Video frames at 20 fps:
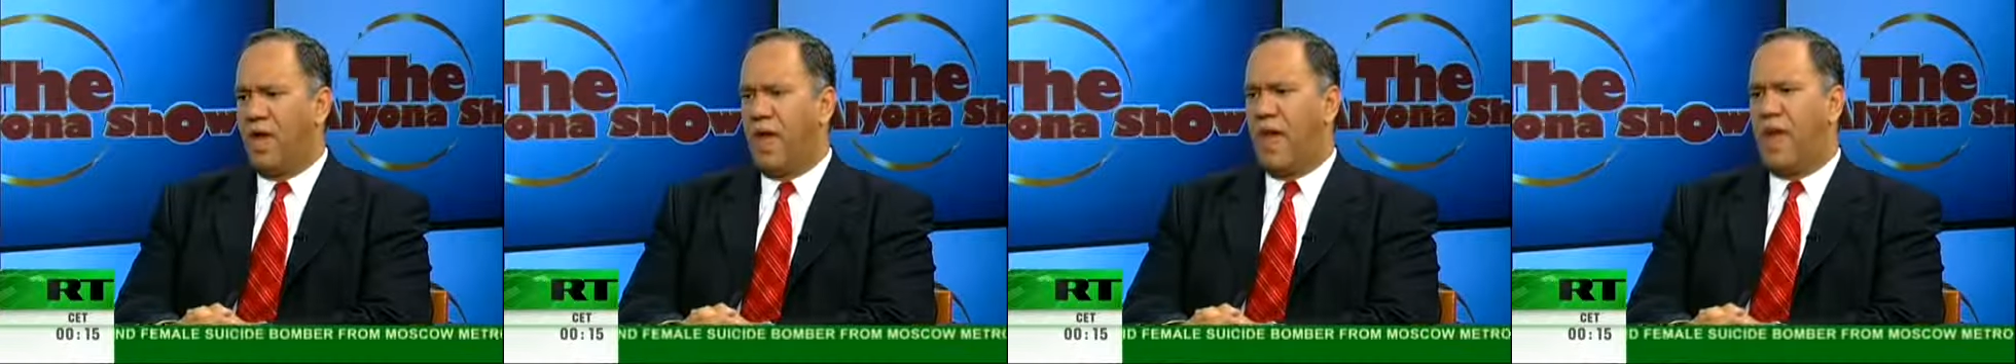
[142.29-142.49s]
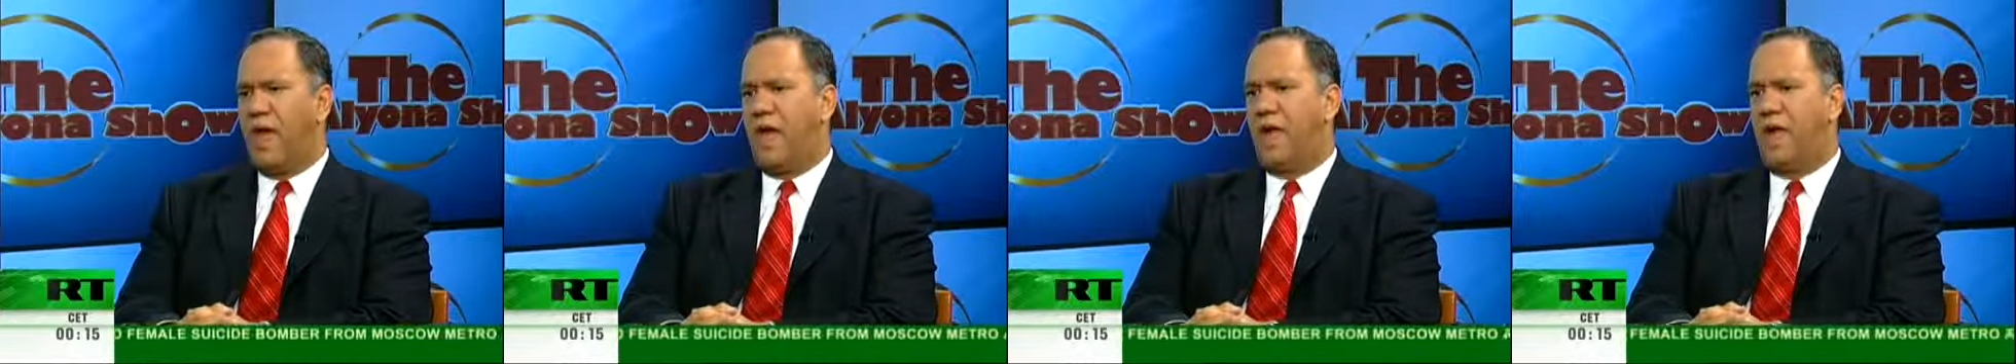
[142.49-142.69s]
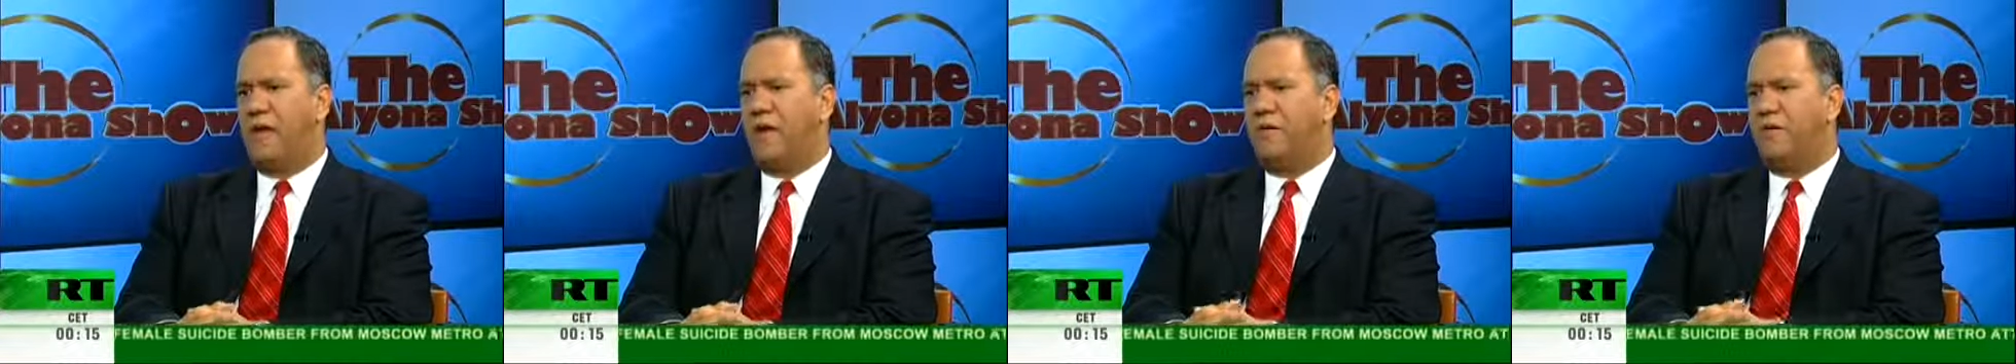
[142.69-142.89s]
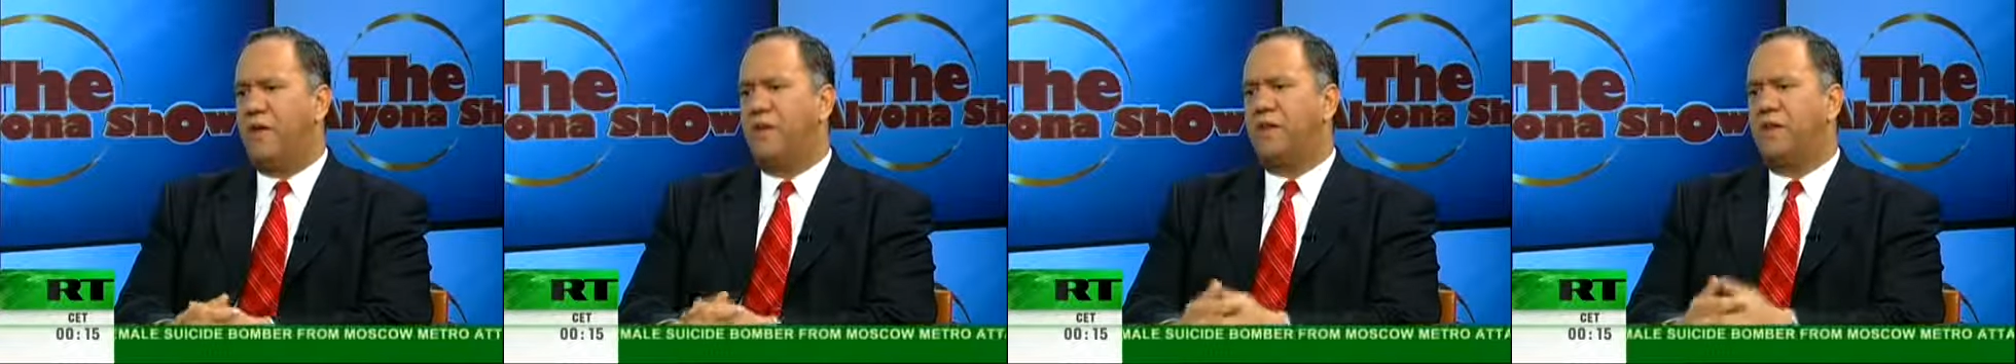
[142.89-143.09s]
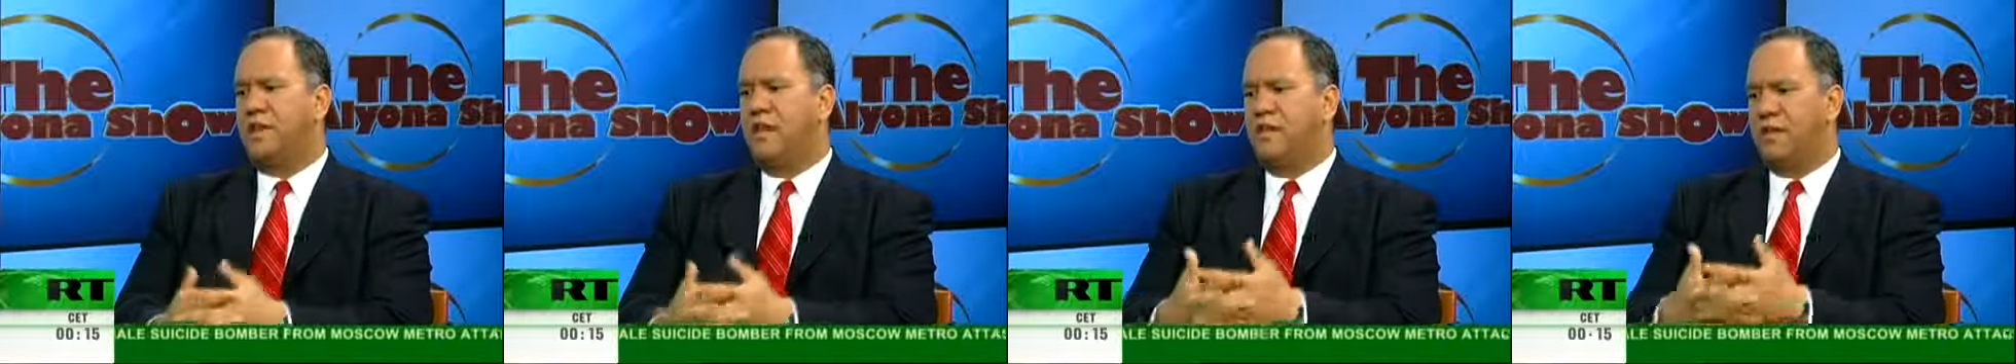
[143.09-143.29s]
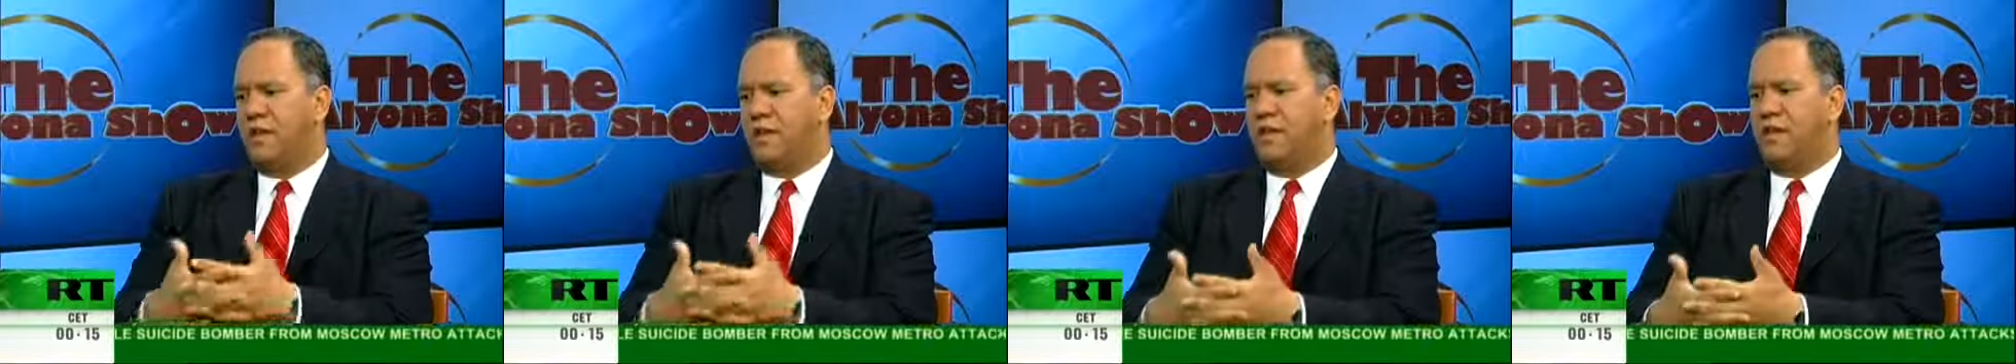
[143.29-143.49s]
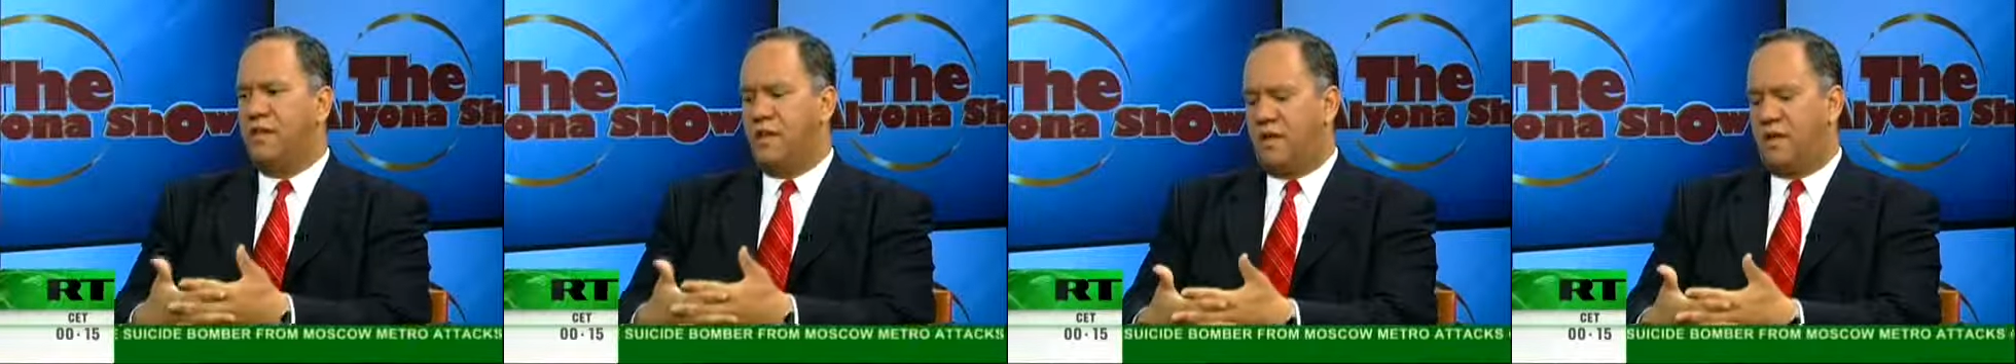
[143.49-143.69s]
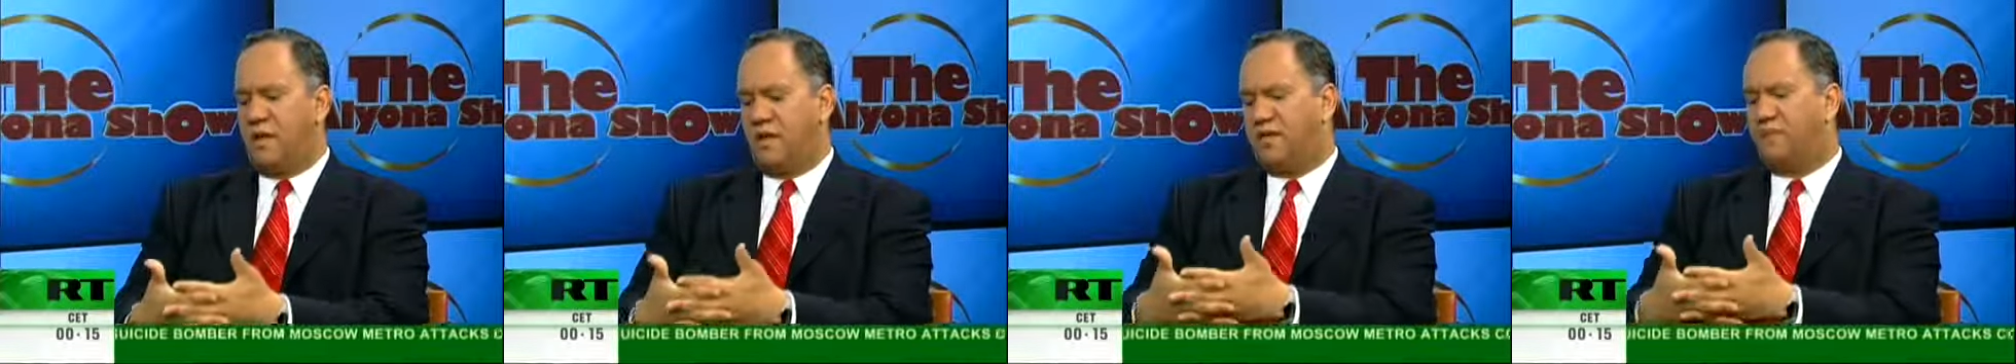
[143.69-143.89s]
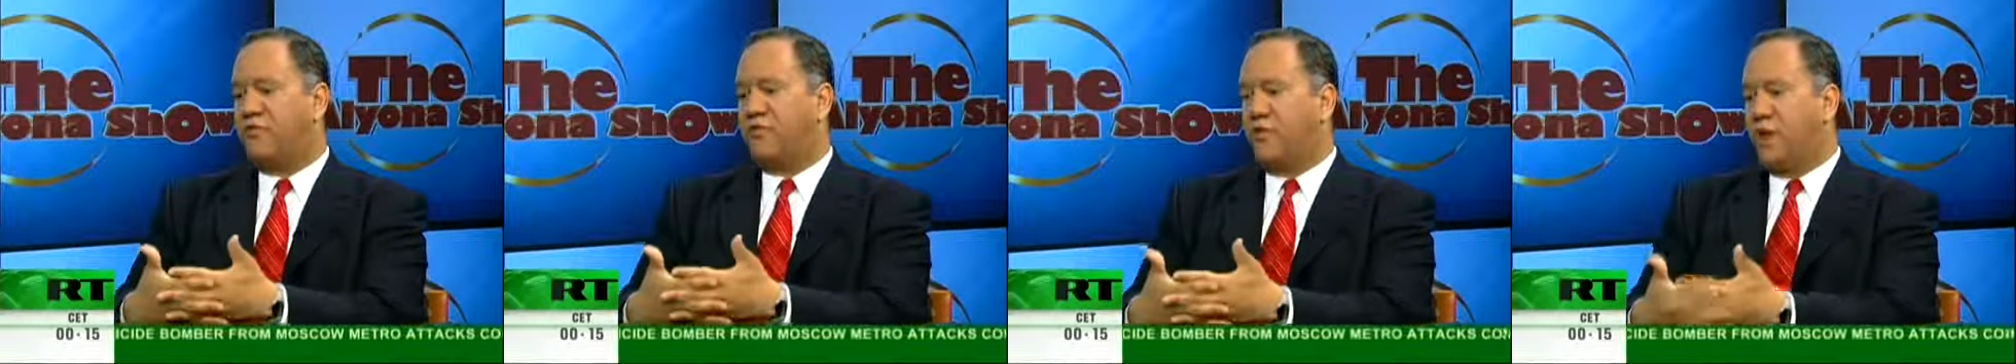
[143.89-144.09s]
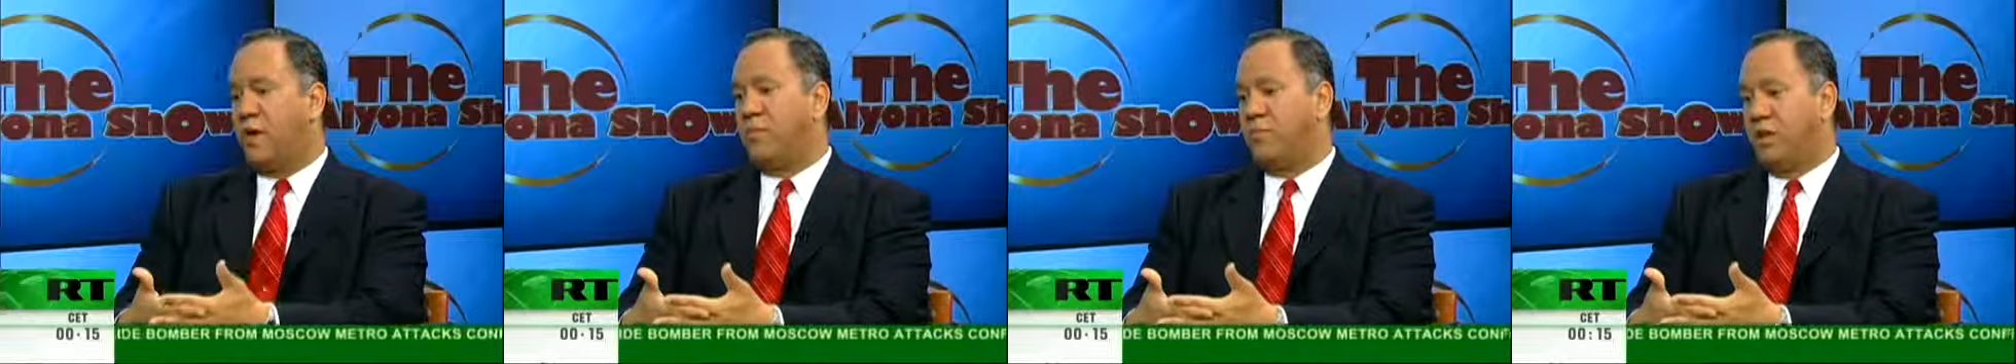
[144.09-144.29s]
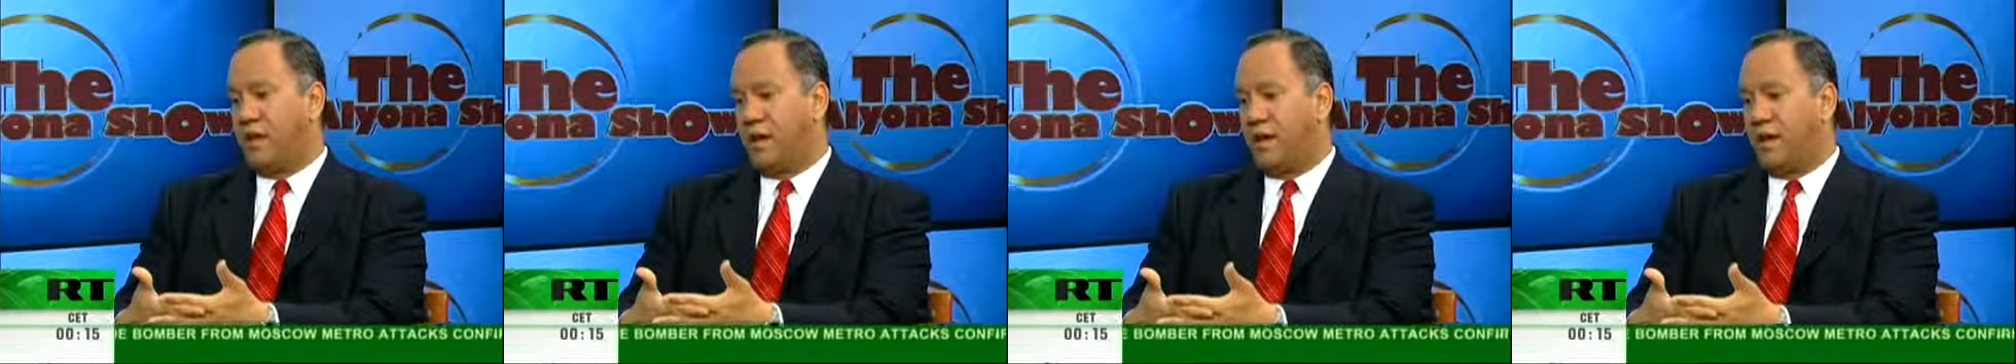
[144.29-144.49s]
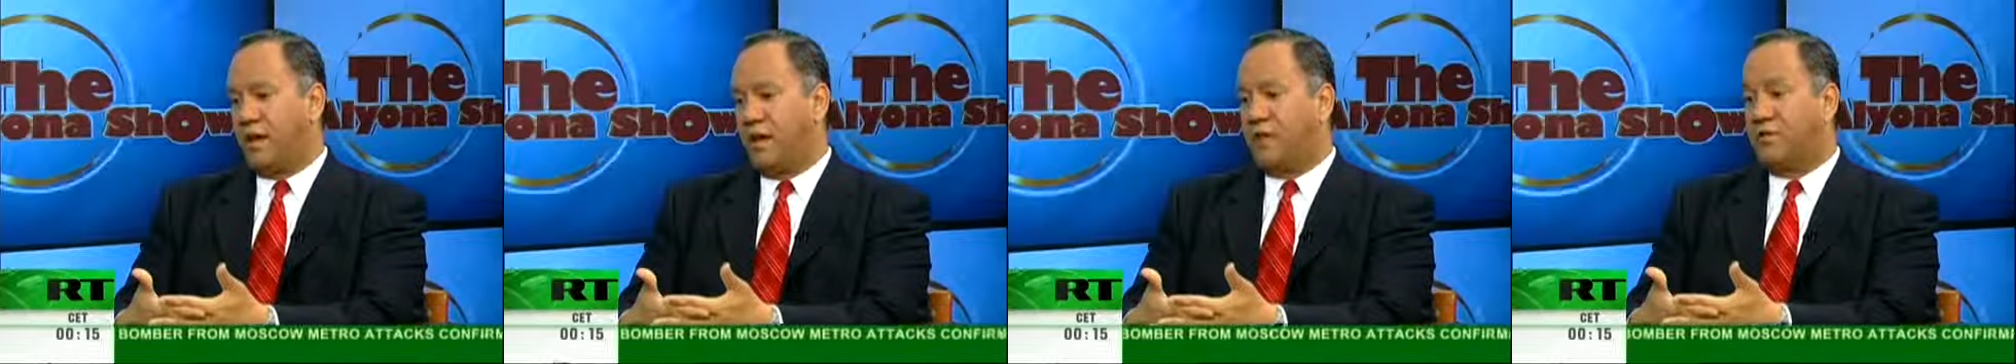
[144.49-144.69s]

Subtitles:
And I think it's troubling.